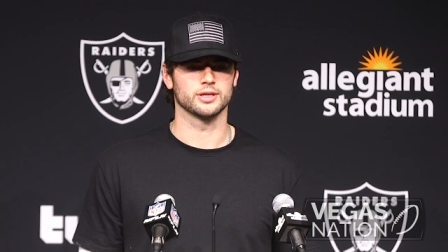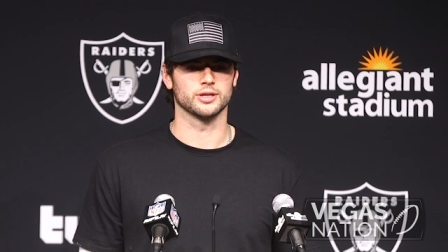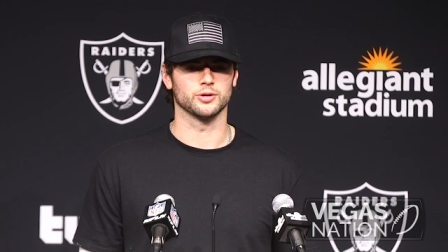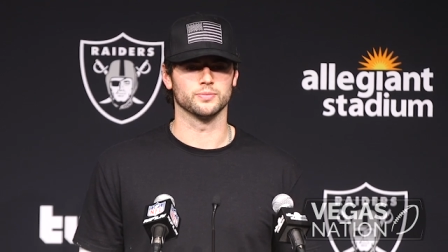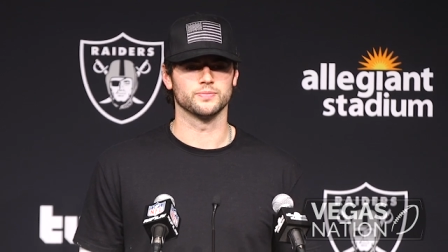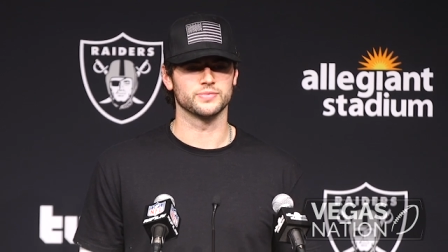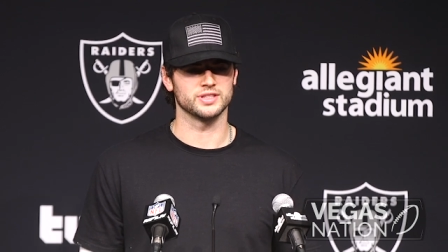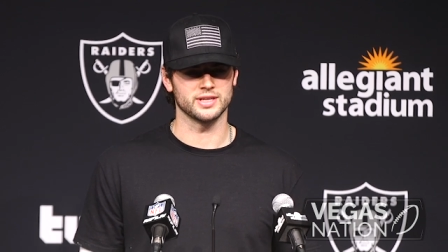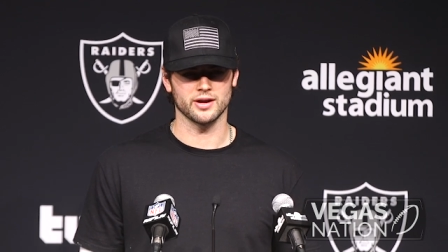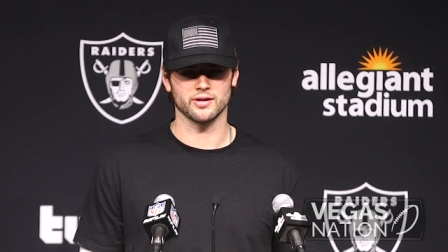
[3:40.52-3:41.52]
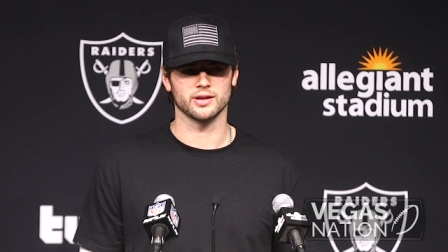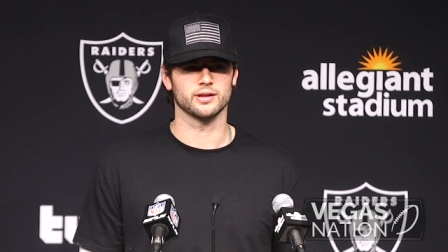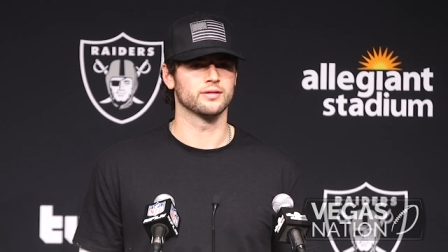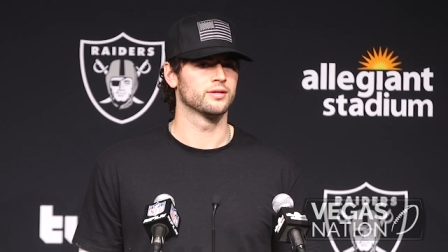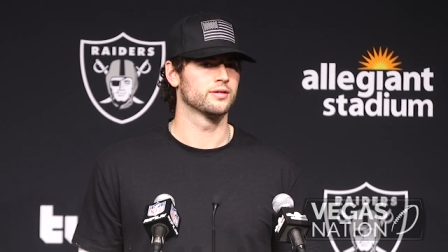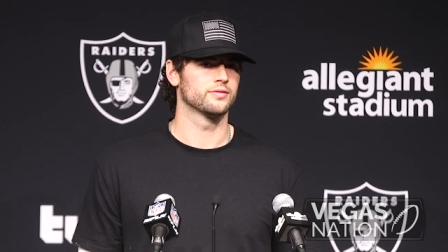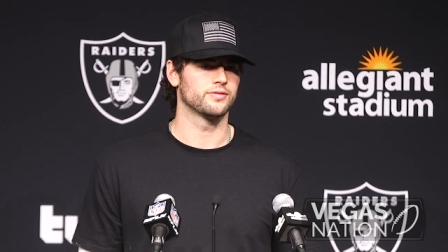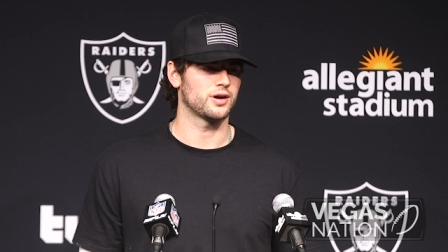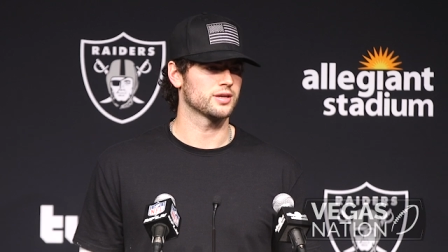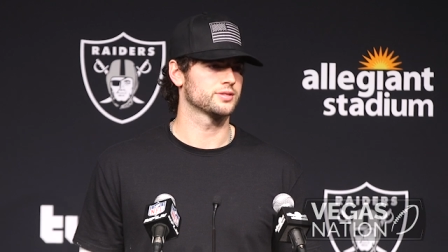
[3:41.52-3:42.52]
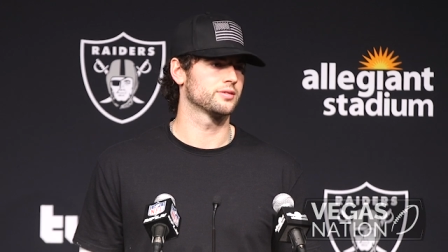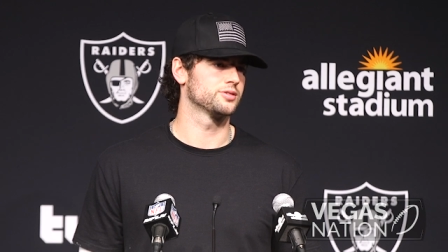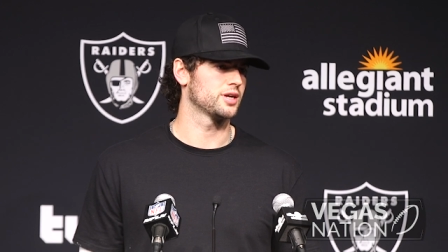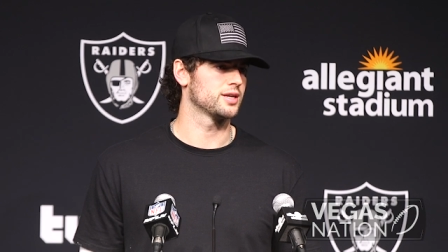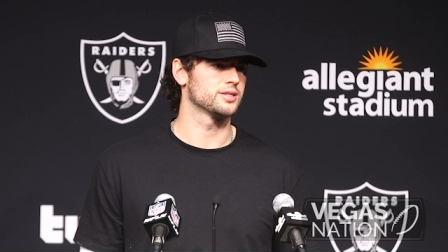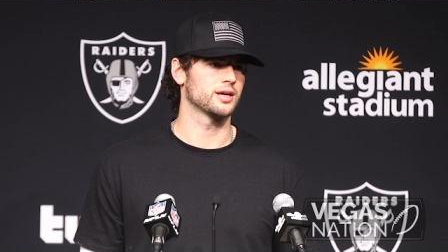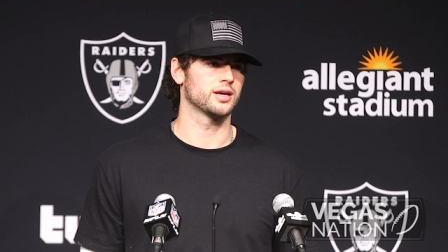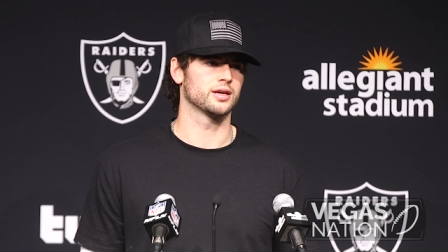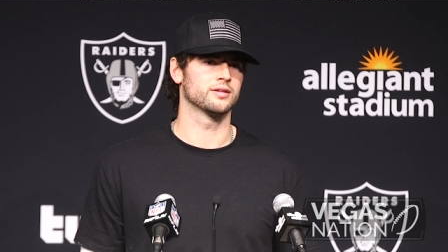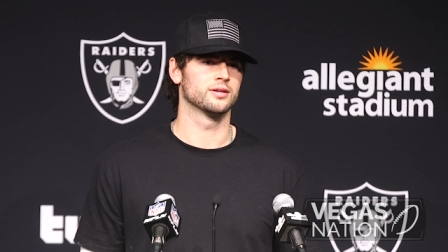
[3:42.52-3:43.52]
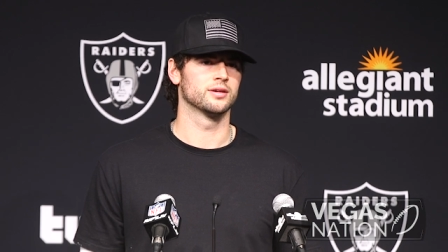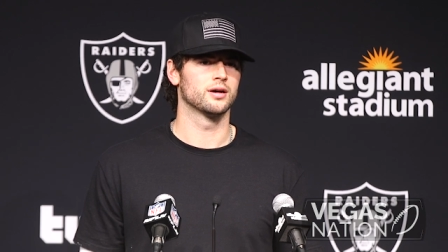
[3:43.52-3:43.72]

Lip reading: you know, Darren, Foster, JJ,